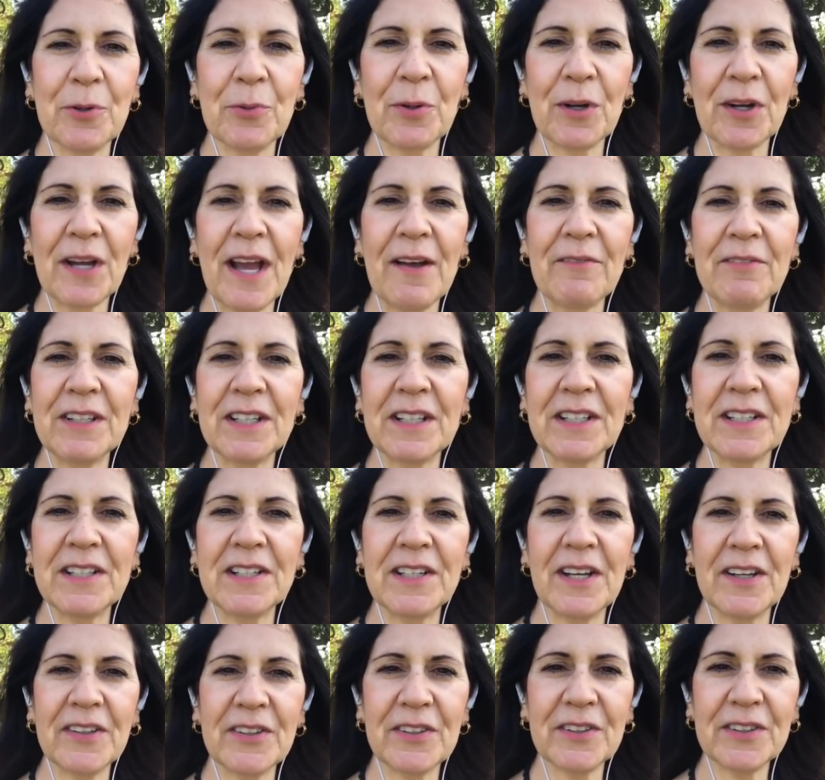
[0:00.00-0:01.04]
We're having
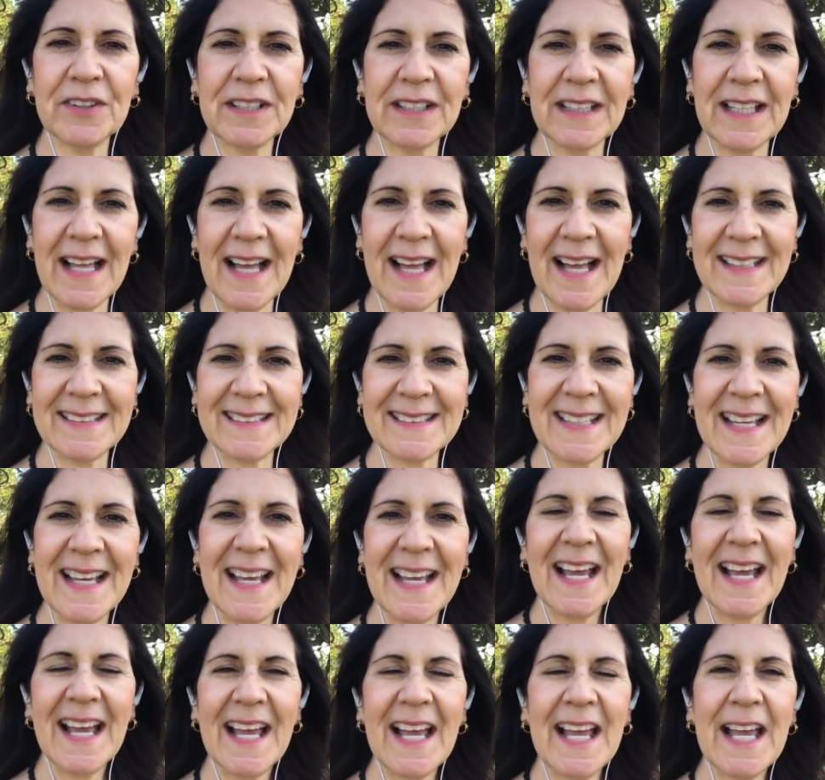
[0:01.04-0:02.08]
another class
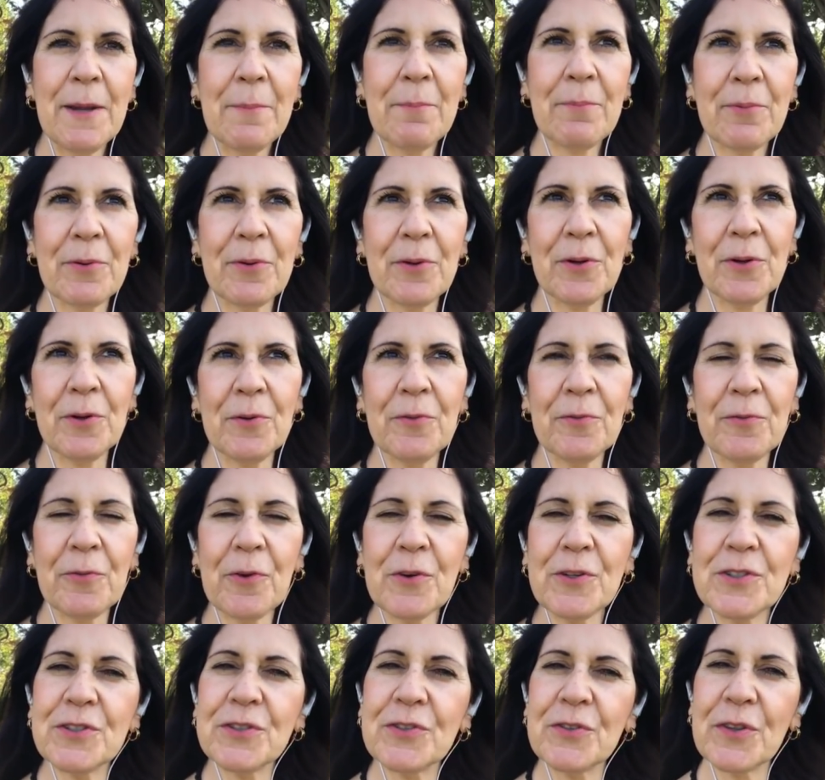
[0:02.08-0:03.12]
April
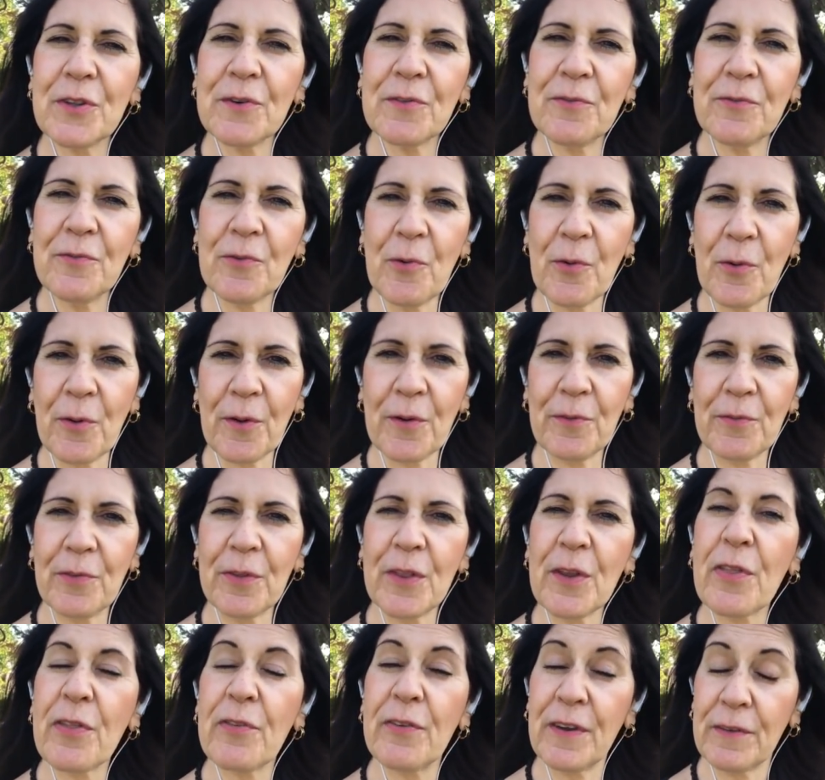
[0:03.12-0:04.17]
1st through the 4th, for
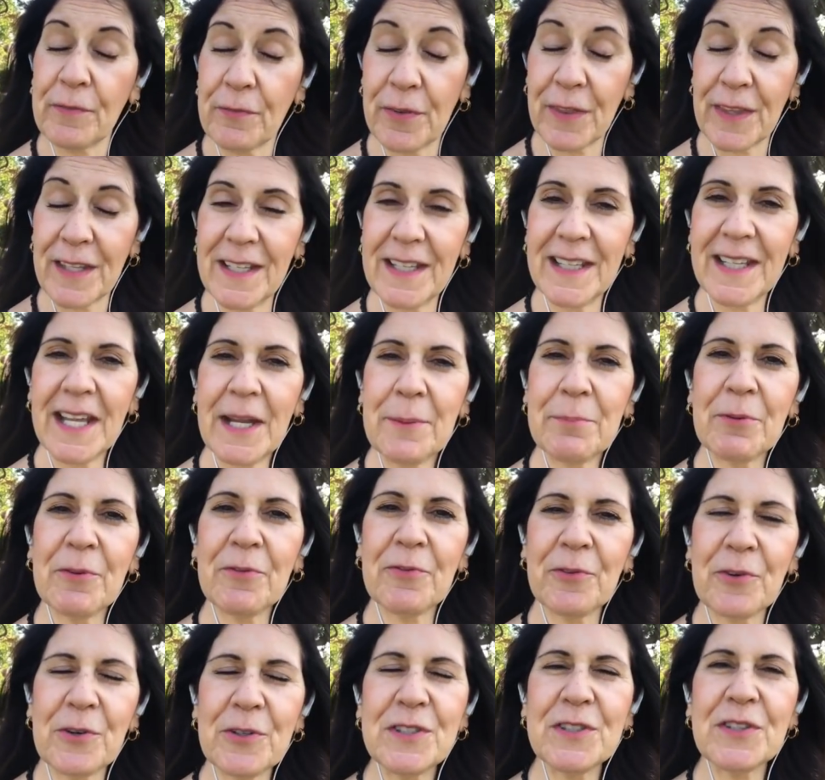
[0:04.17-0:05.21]
the 5th, April
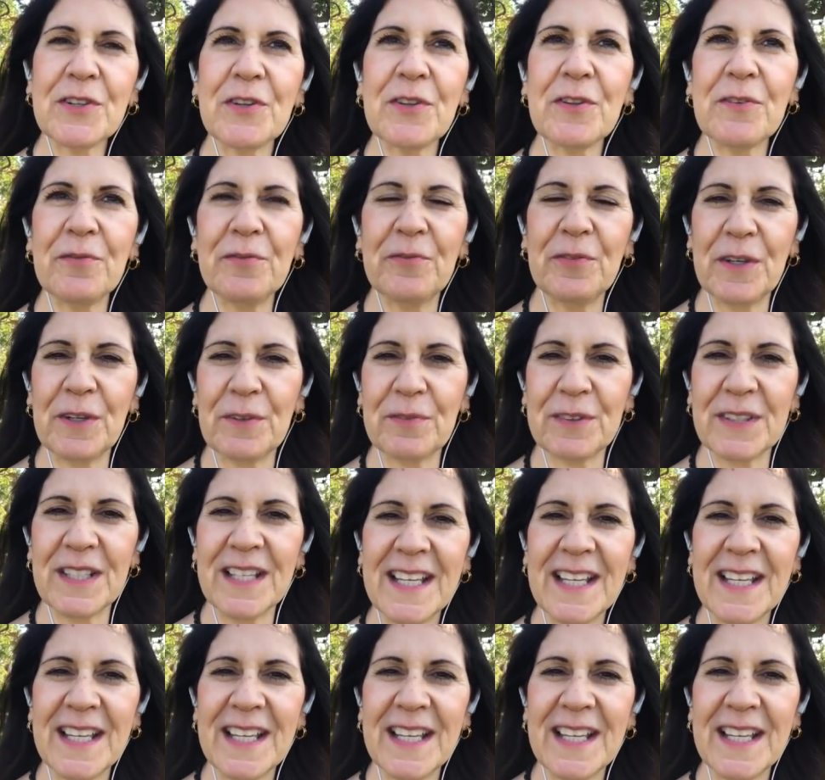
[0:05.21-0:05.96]
1st through the 5th.